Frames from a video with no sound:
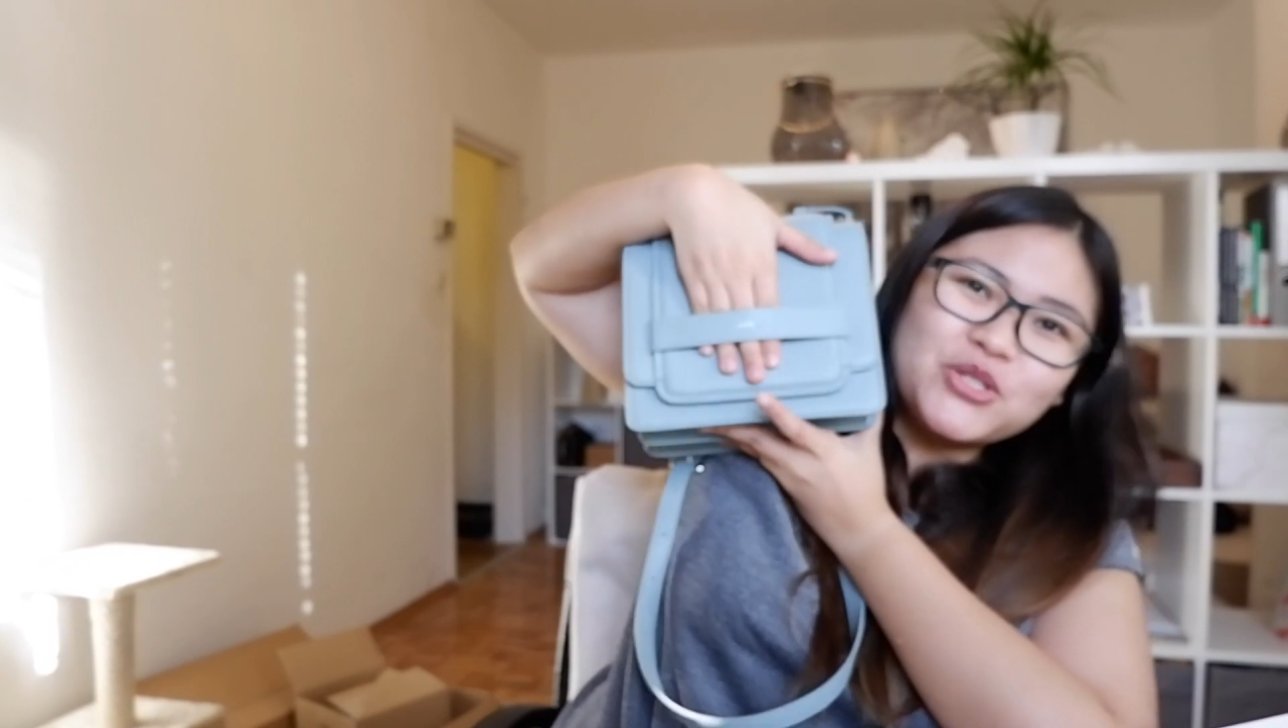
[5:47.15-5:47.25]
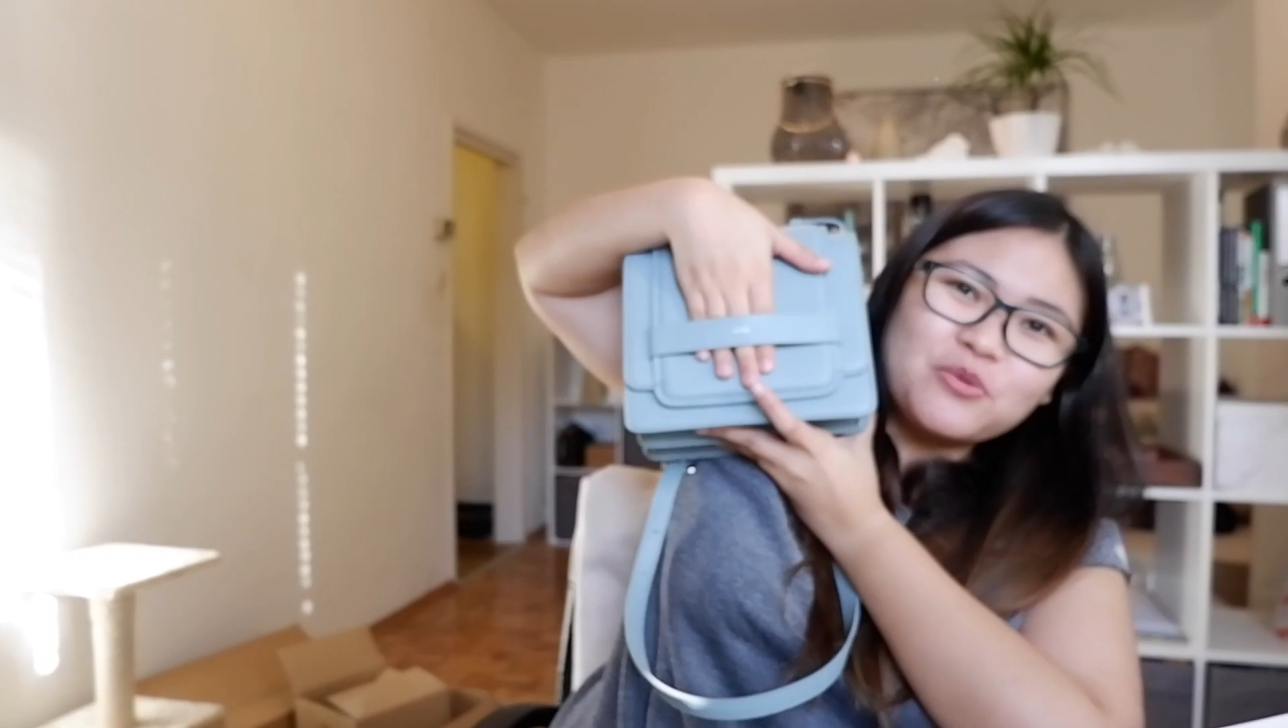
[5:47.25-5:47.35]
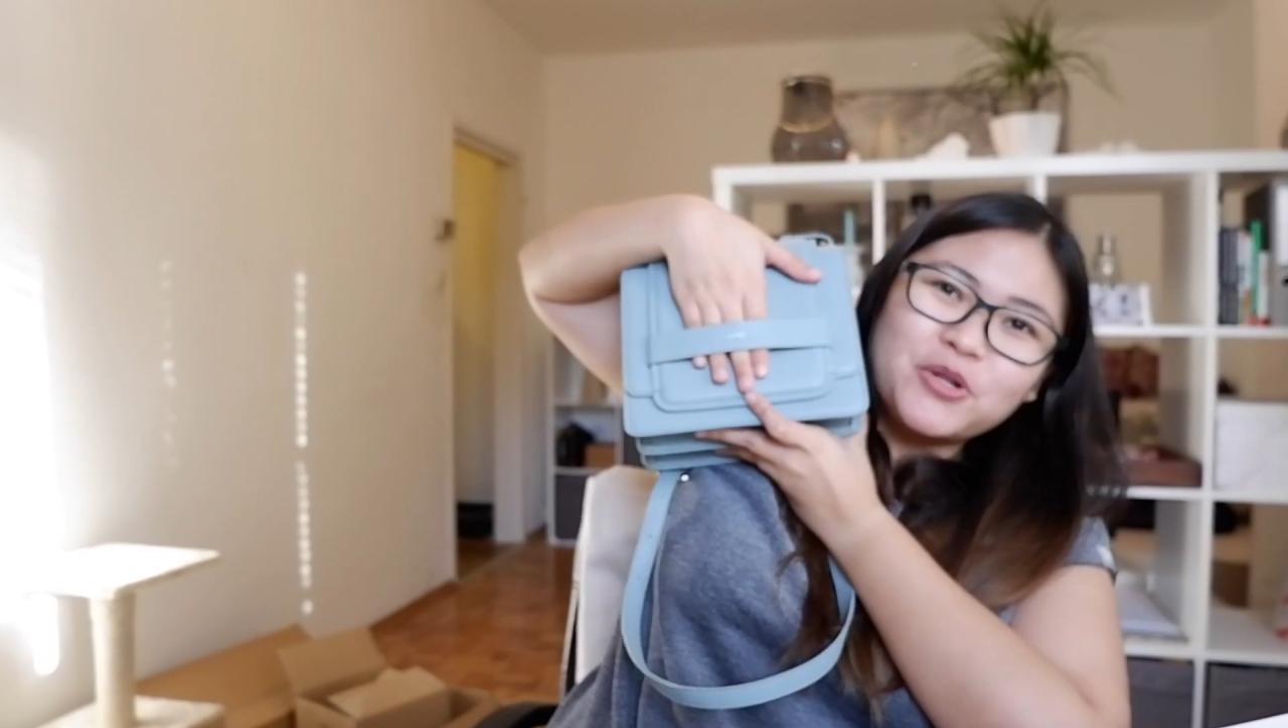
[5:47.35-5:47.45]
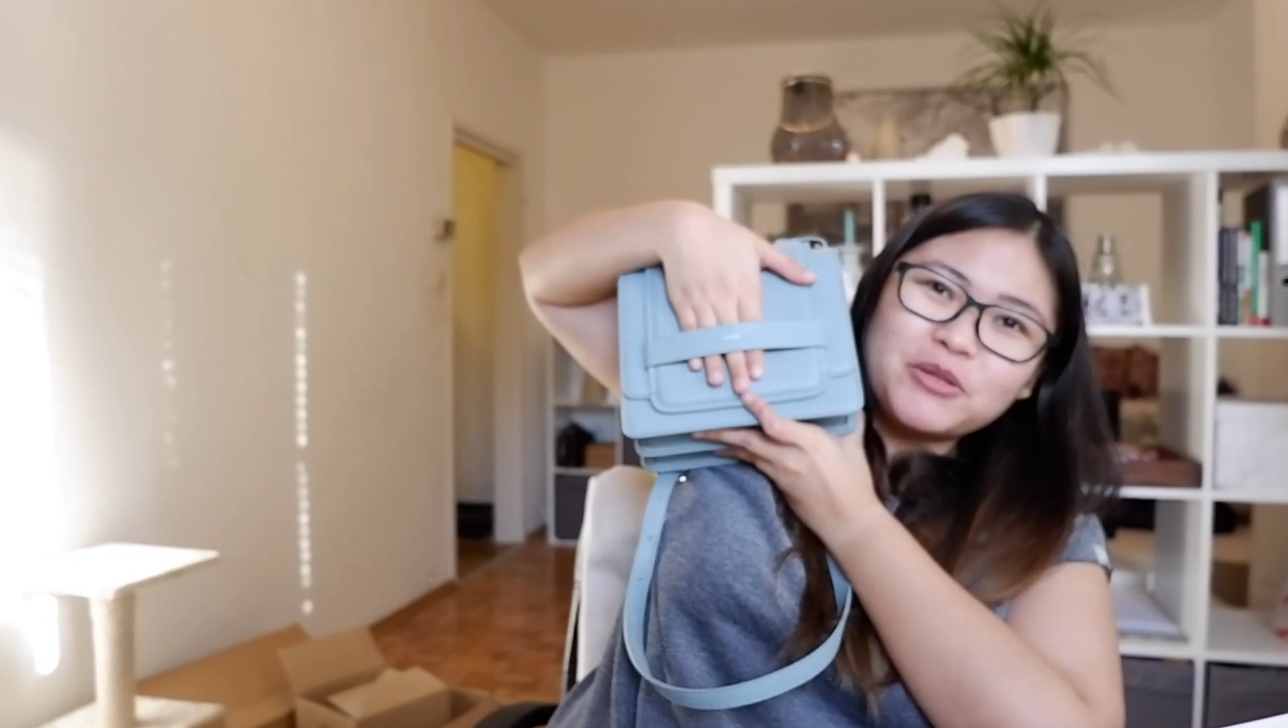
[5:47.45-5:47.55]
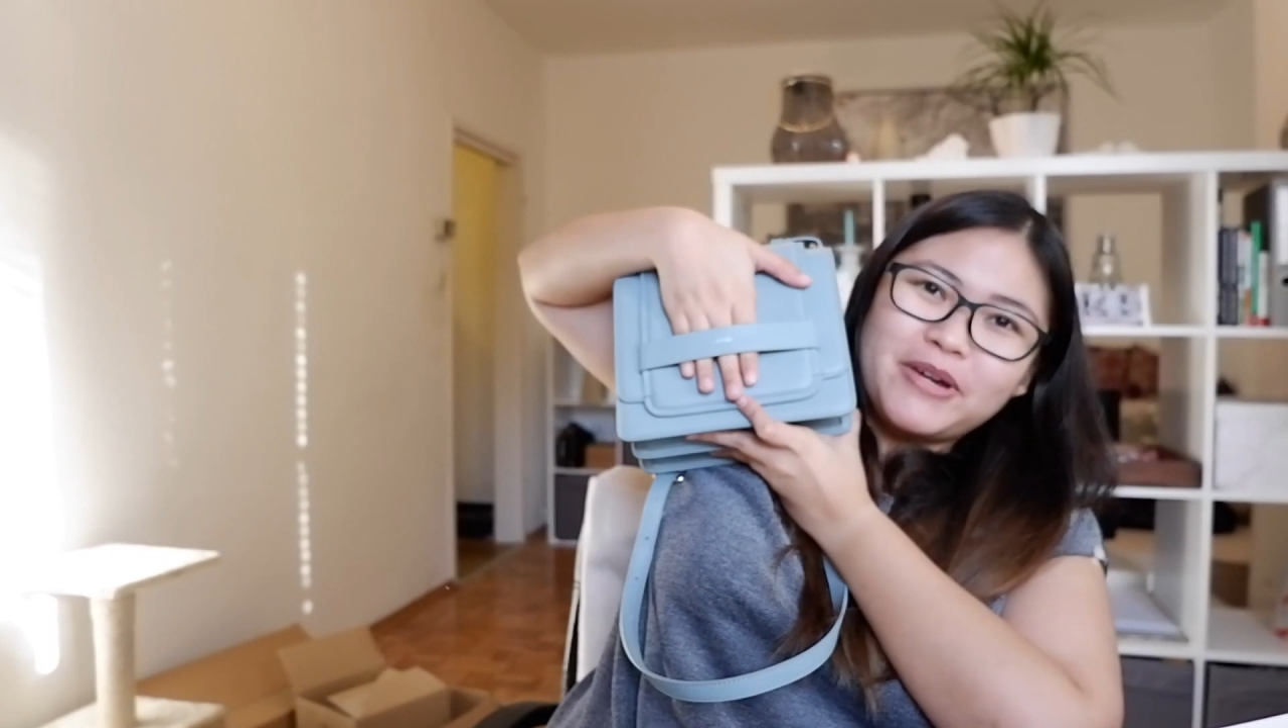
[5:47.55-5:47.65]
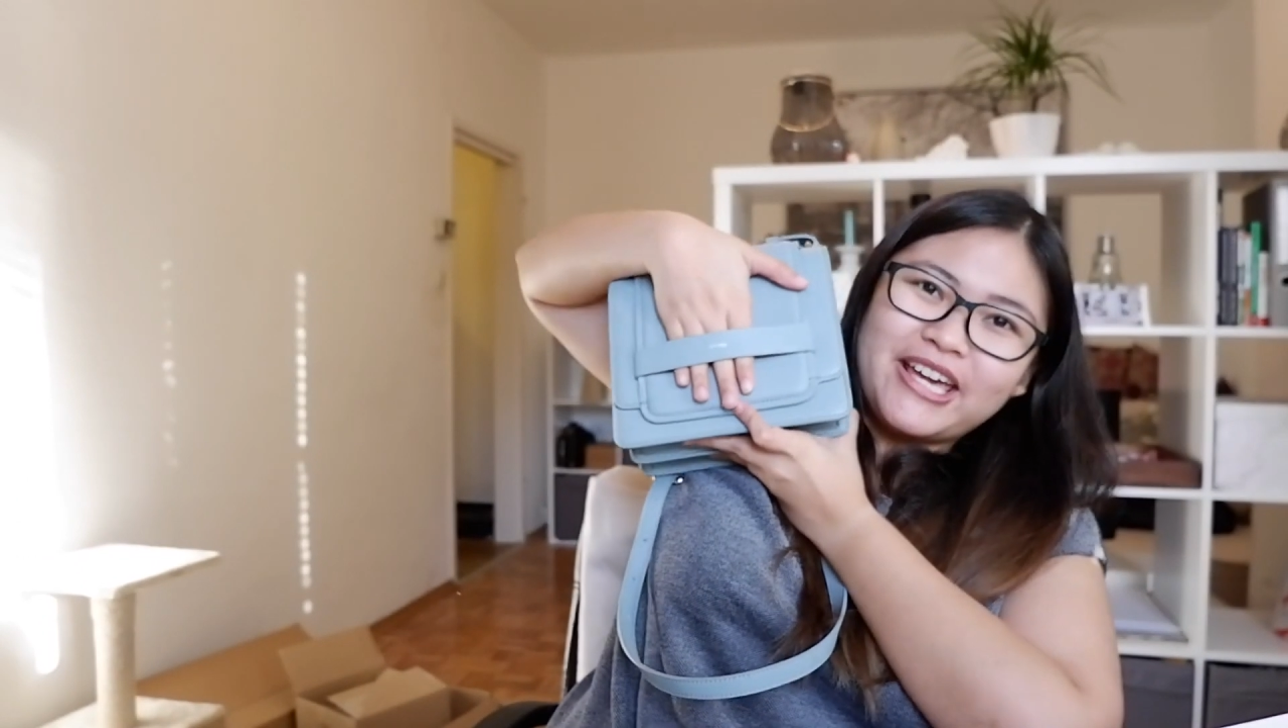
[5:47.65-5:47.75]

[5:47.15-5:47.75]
to put my